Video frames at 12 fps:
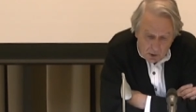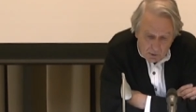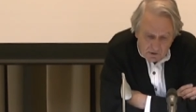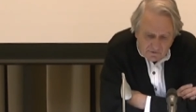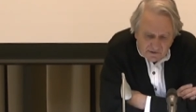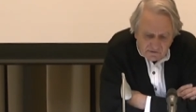
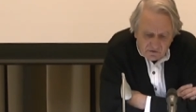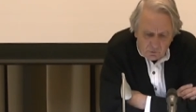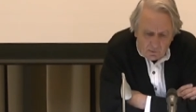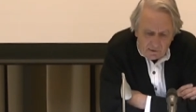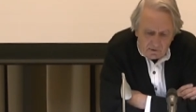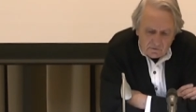If it is
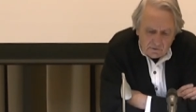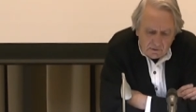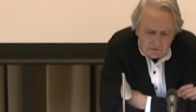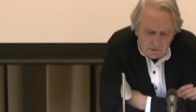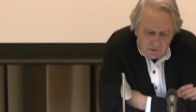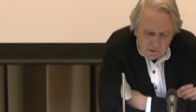so, I
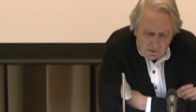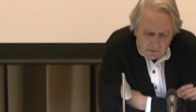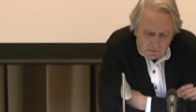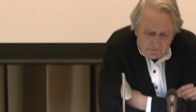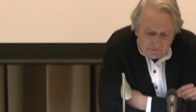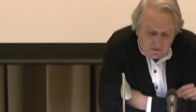think,
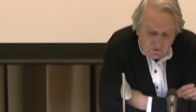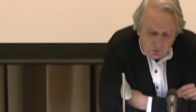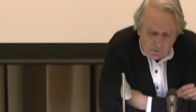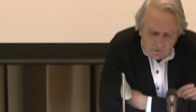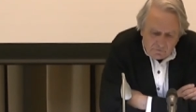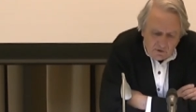it is
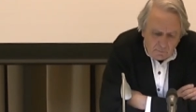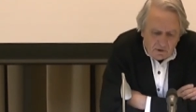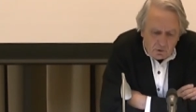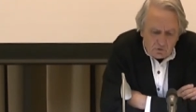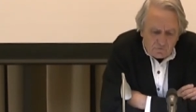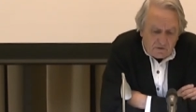so, I think,
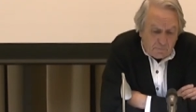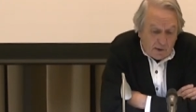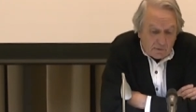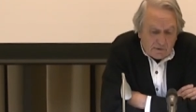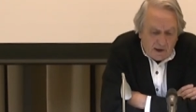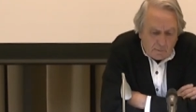because this
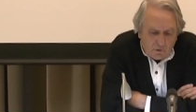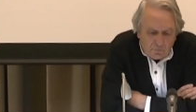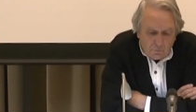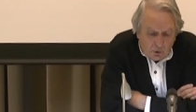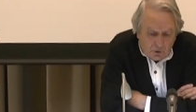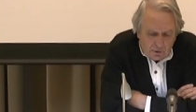paradigm of
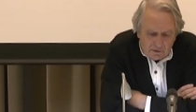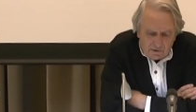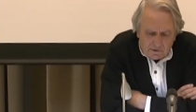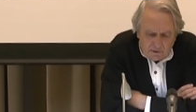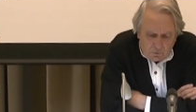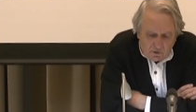
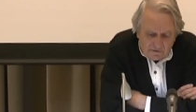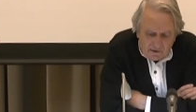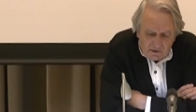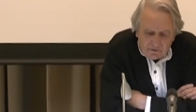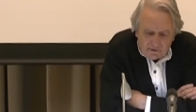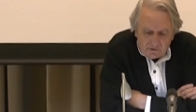modernity was
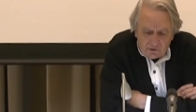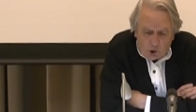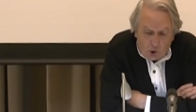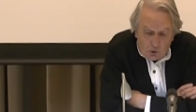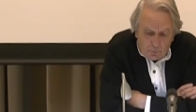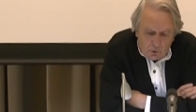invented
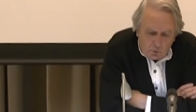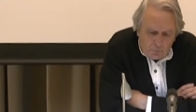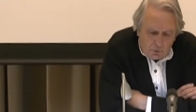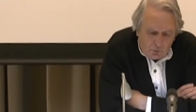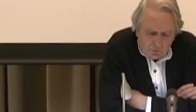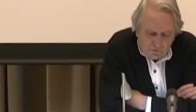on
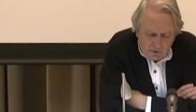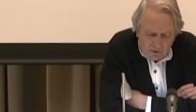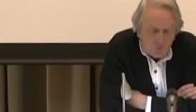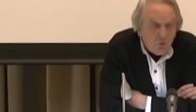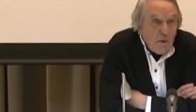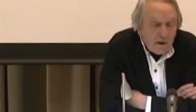purpose
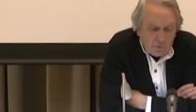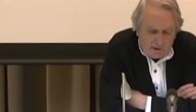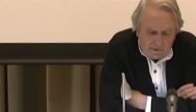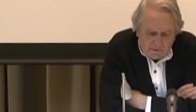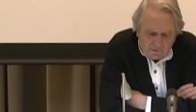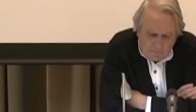to
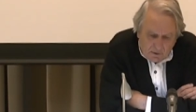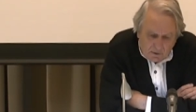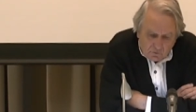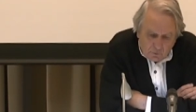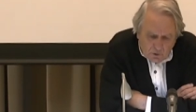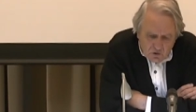erase
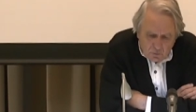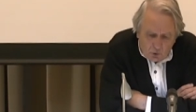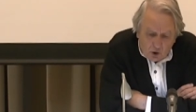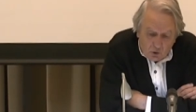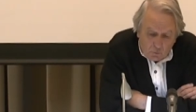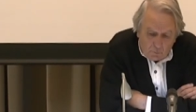the much more
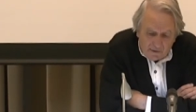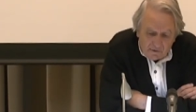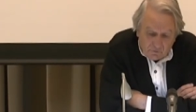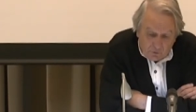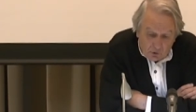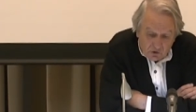complex
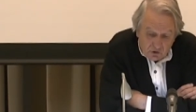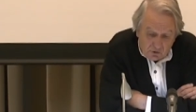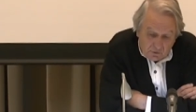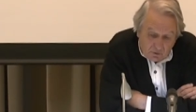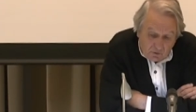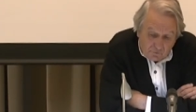
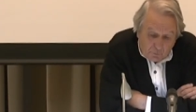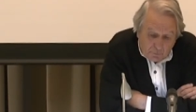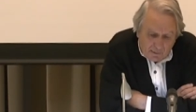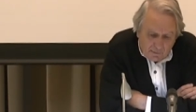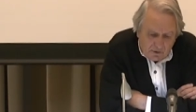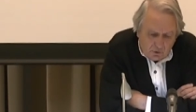version of the
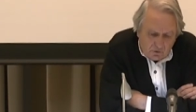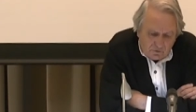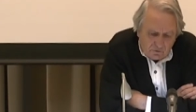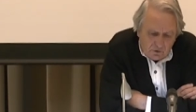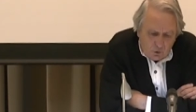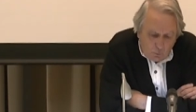
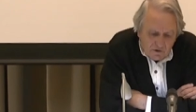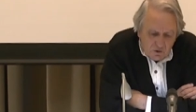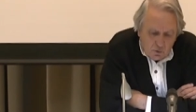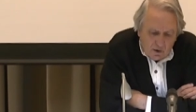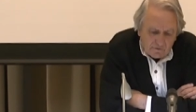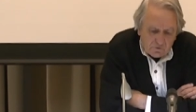paradox, which
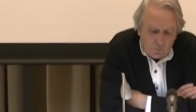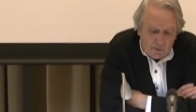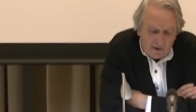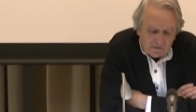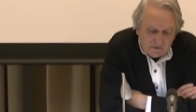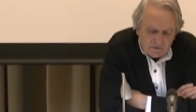was the
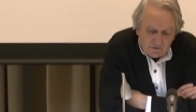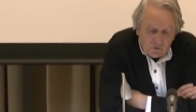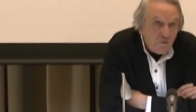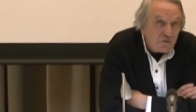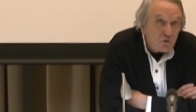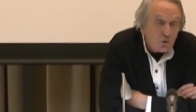basis
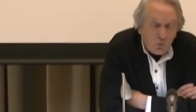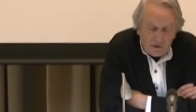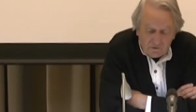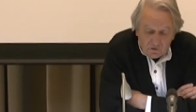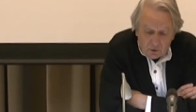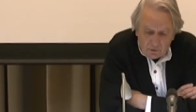of true
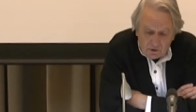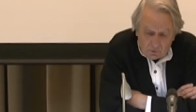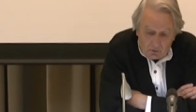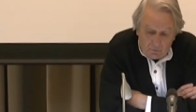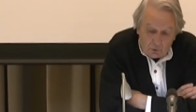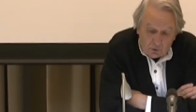
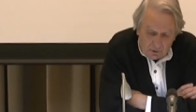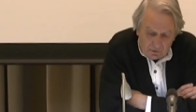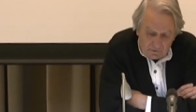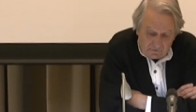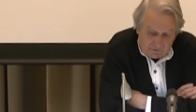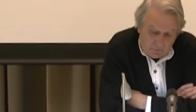historical
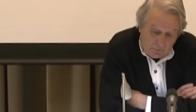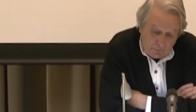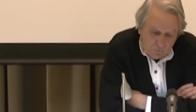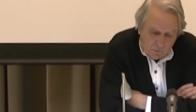modernism.